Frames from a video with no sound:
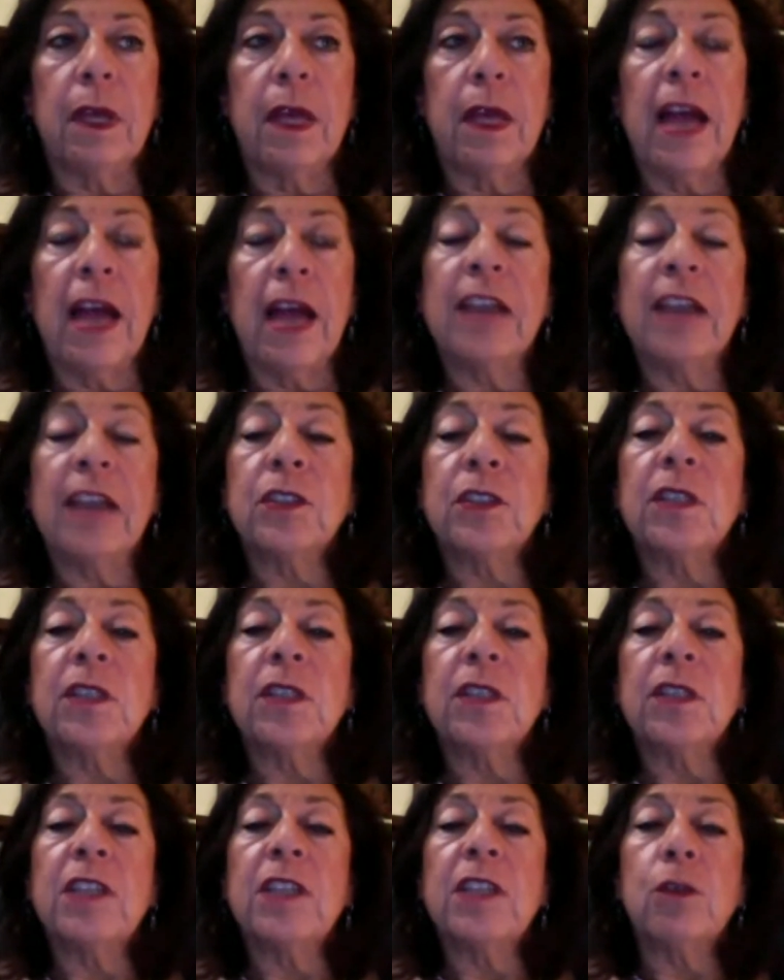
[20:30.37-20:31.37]

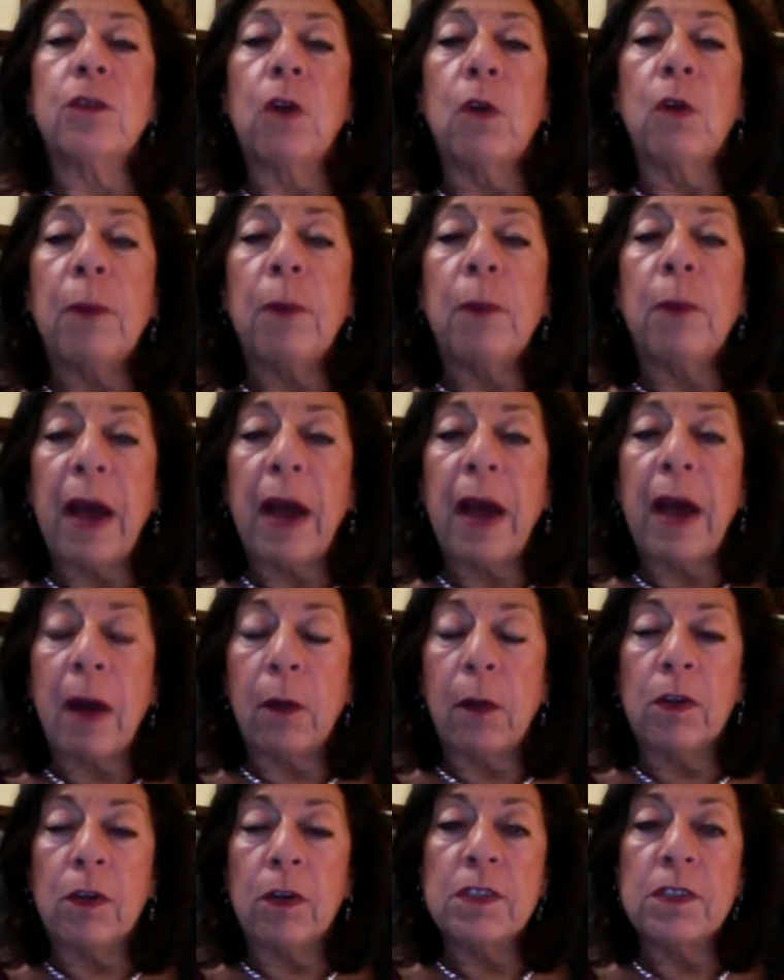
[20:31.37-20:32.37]
exercise your own
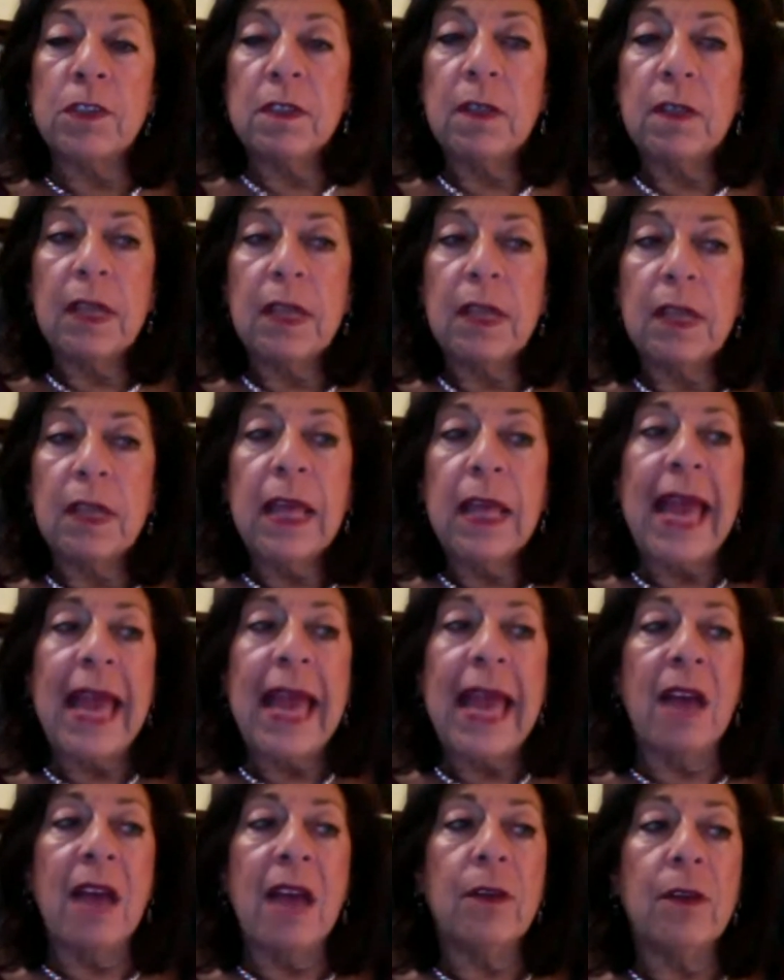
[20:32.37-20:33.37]
powers
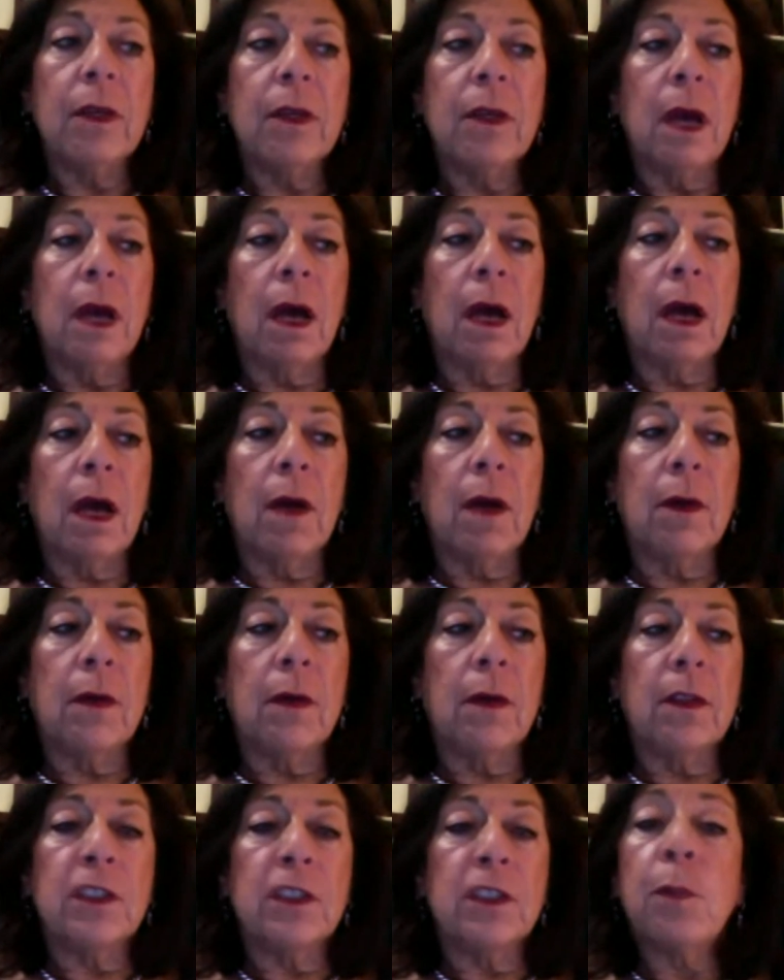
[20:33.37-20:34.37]
and
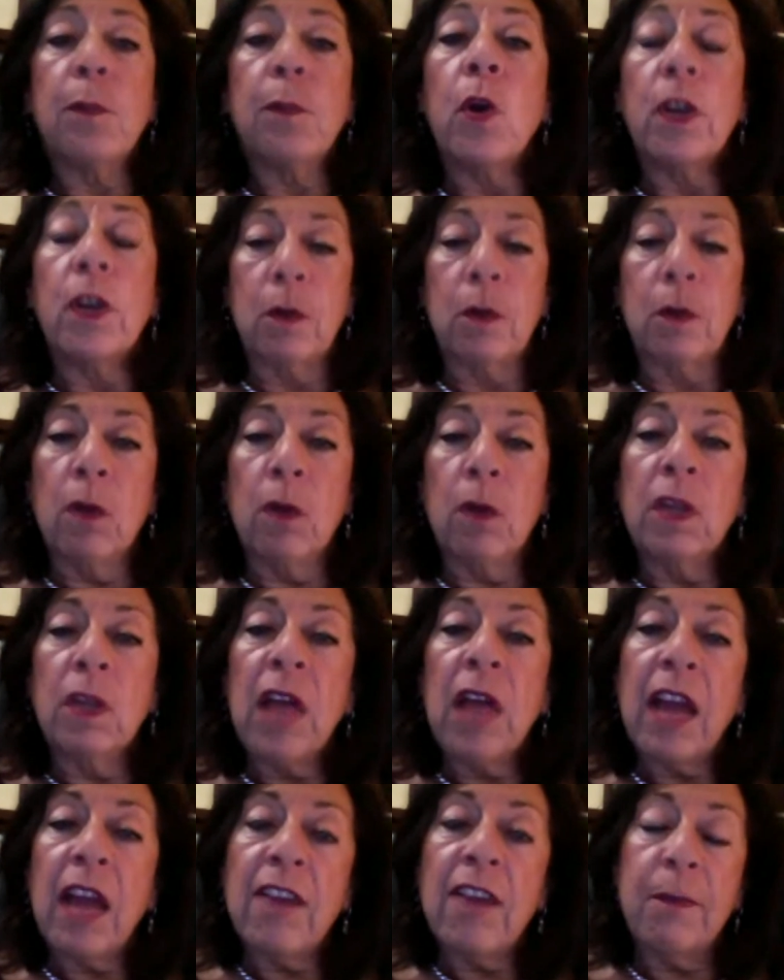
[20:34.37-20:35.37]
support your own
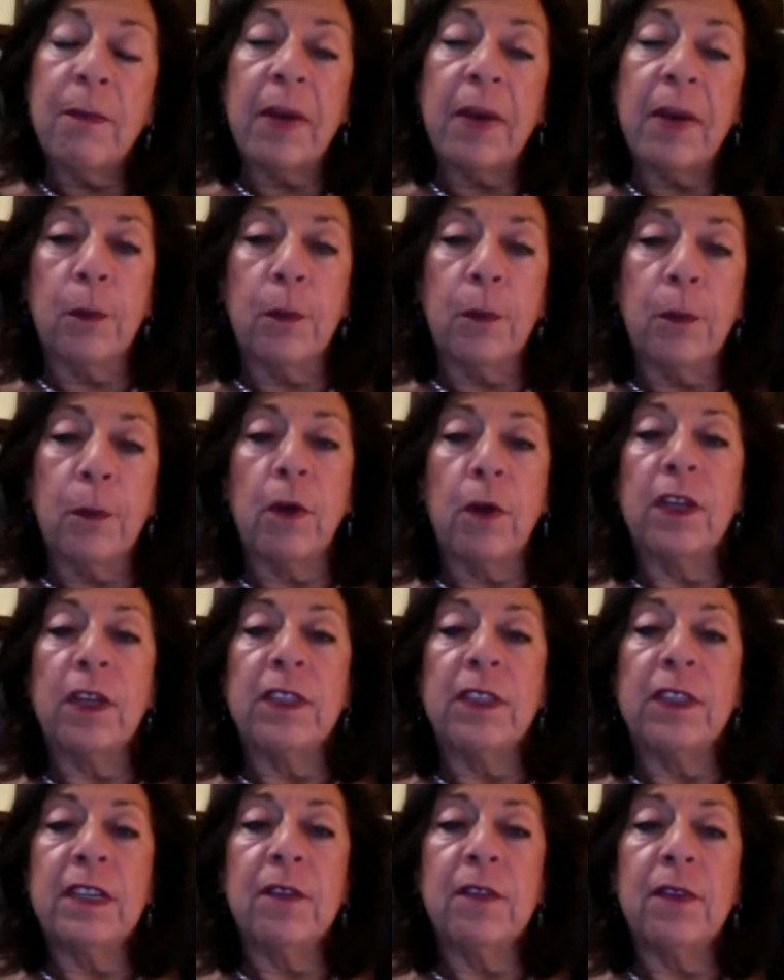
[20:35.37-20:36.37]
life by your
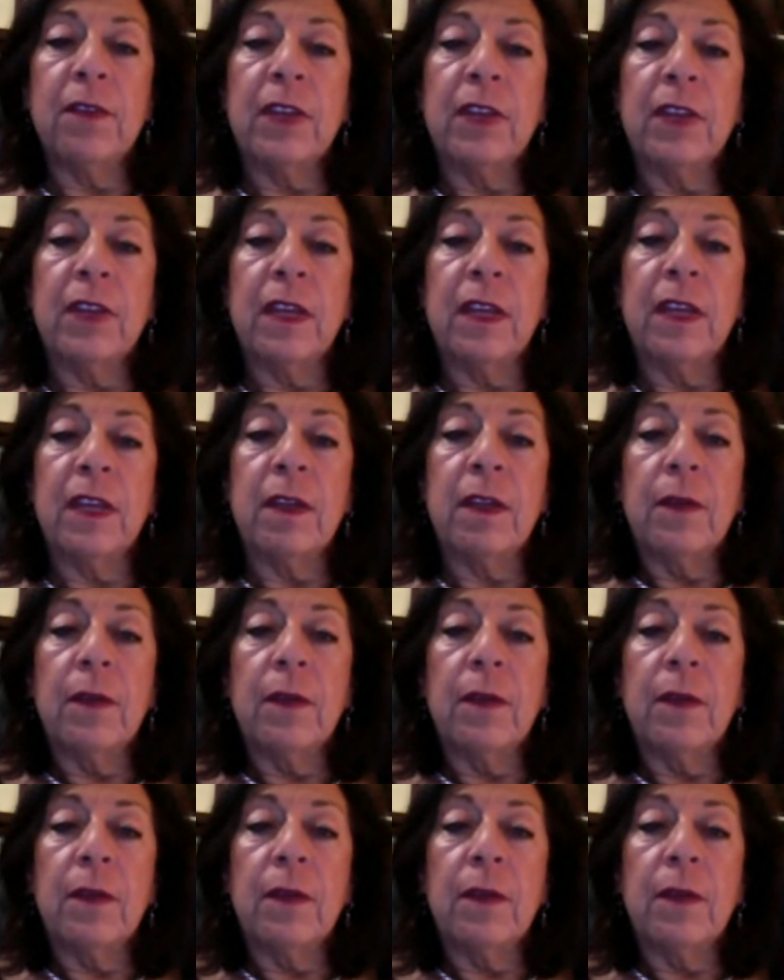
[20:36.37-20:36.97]
productivity.